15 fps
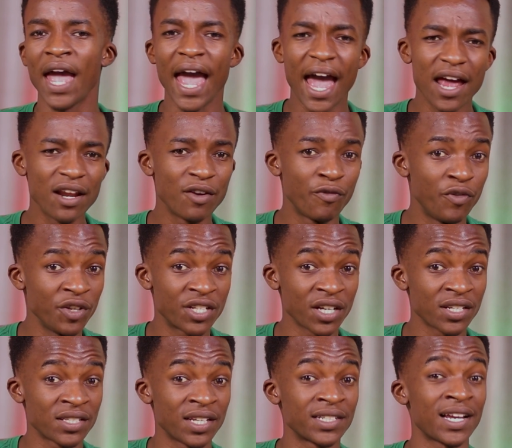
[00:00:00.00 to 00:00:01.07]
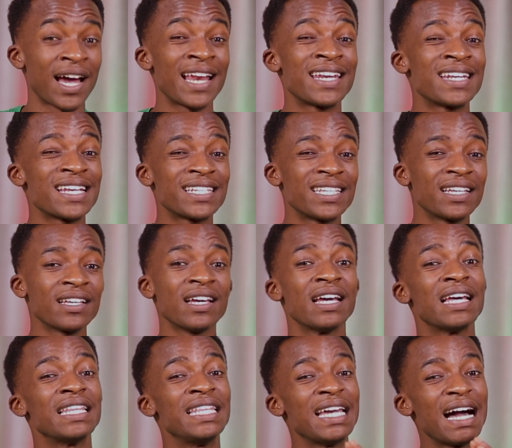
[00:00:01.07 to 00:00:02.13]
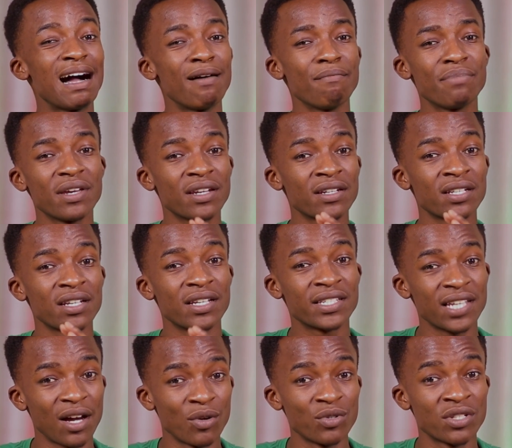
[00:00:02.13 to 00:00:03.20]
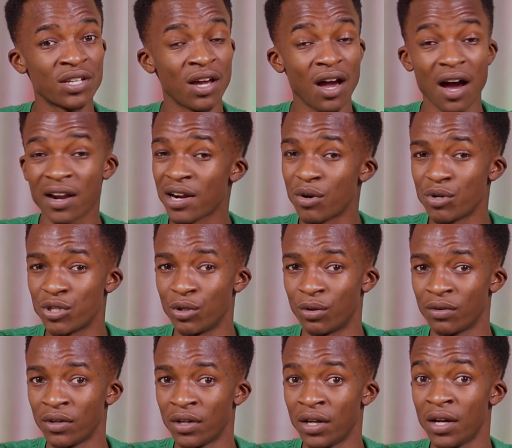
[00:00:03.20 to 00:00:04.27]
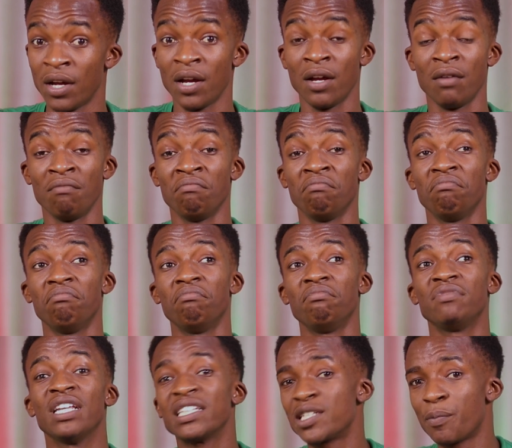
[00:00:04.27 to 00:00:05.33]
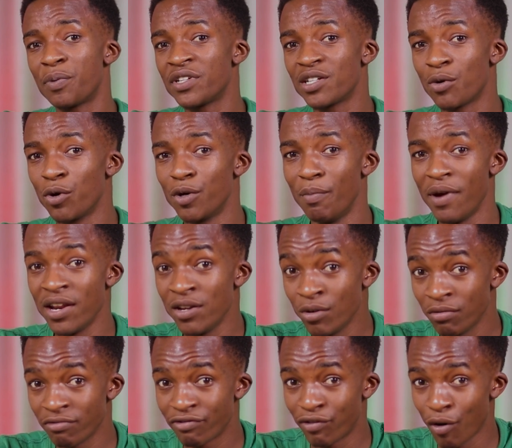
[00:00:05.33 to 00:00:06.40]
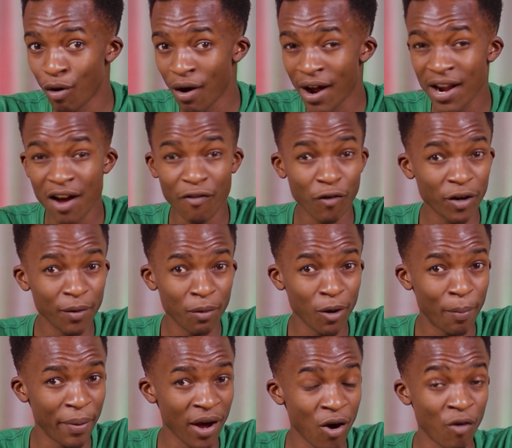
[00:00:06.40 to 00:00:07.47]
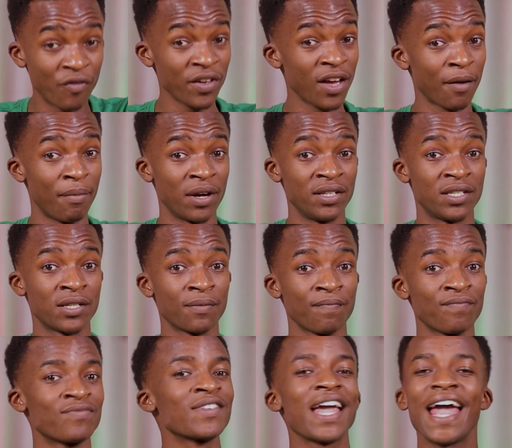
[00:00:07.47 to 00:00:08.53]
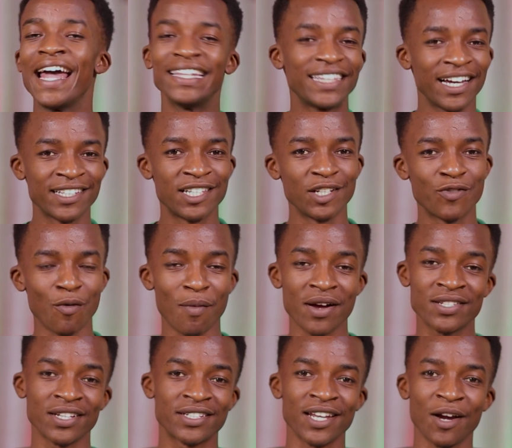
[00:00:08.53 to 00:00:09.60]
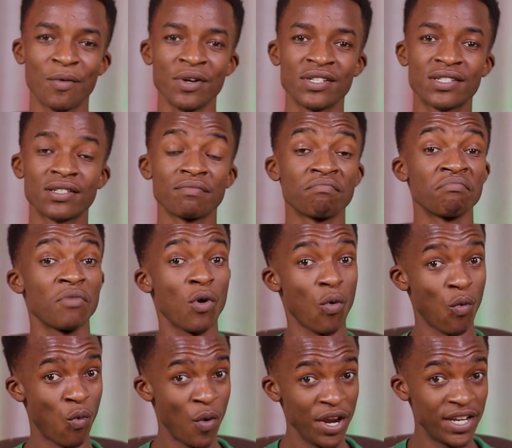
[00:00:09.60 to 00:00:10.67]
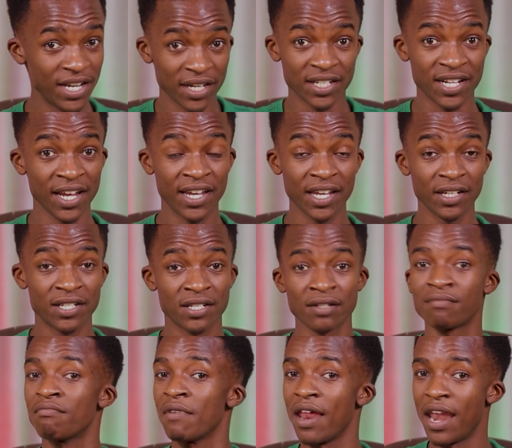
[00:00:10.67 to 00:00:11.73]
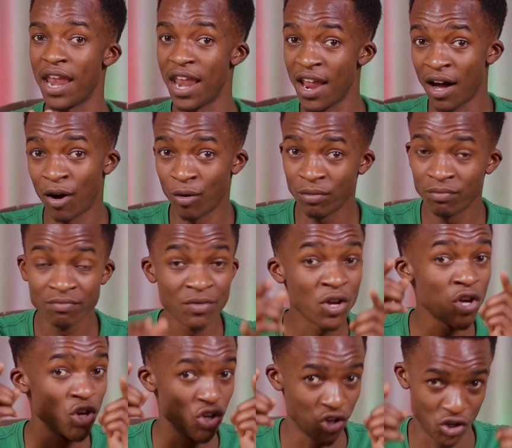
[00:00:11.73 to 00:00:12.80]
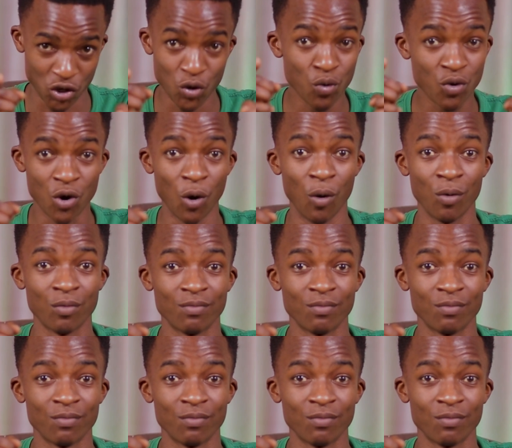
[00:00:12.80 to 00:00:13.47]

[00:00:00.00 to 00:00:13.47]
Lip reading: and features that are addressing the ambient sounds around you. That's a pretty good menu for an affordable pair of earbuds. And that's it from us at Techweez. We done take it. Now you go.